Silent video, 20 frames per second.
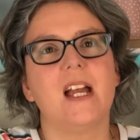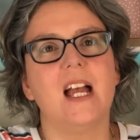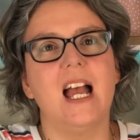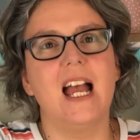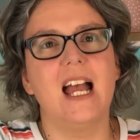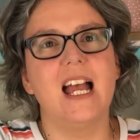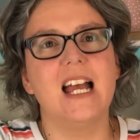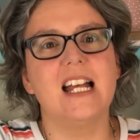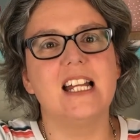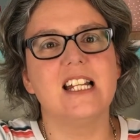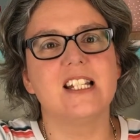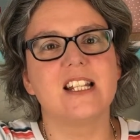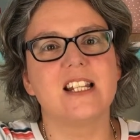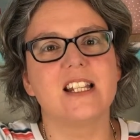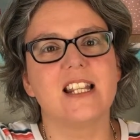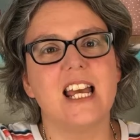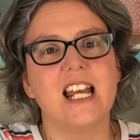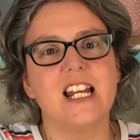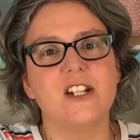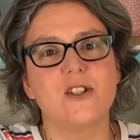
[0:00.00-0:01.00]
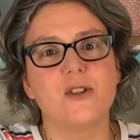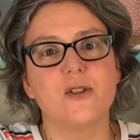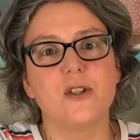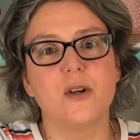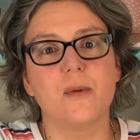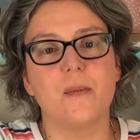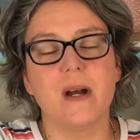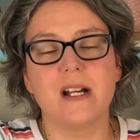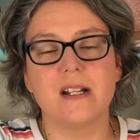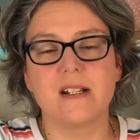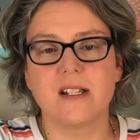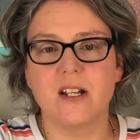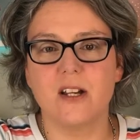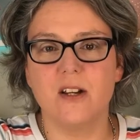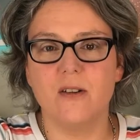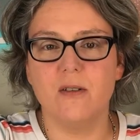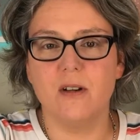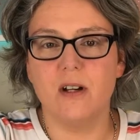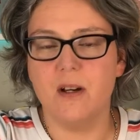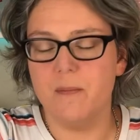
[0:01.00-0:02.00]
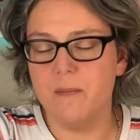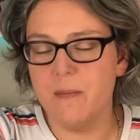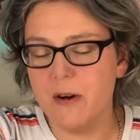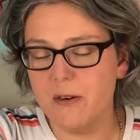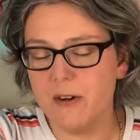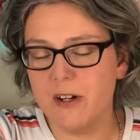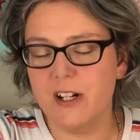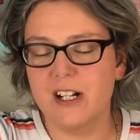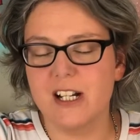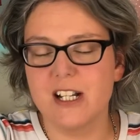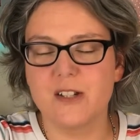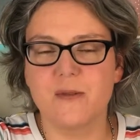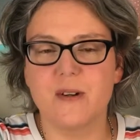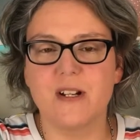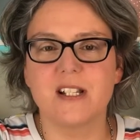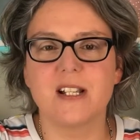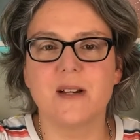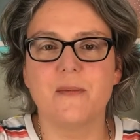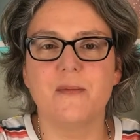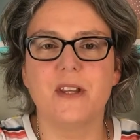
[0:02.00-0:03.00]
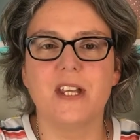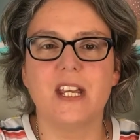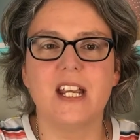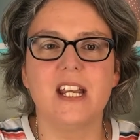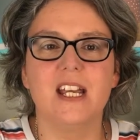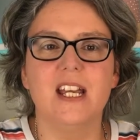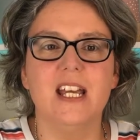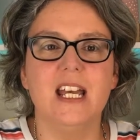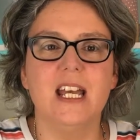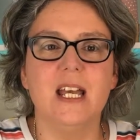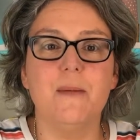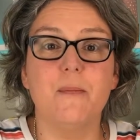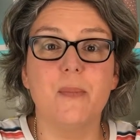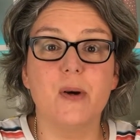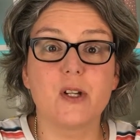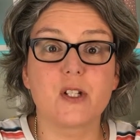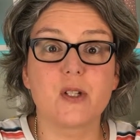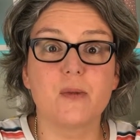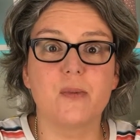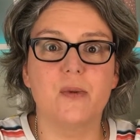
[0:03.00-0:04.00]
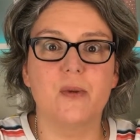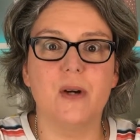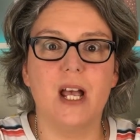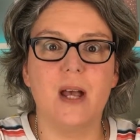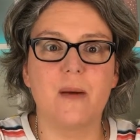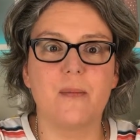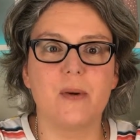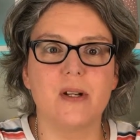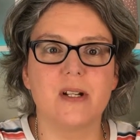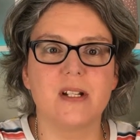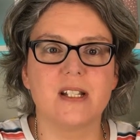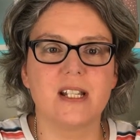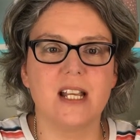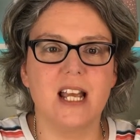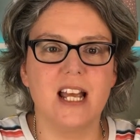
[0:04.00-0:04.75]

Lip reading: And then talk about, so a miracle is when something impossible happens,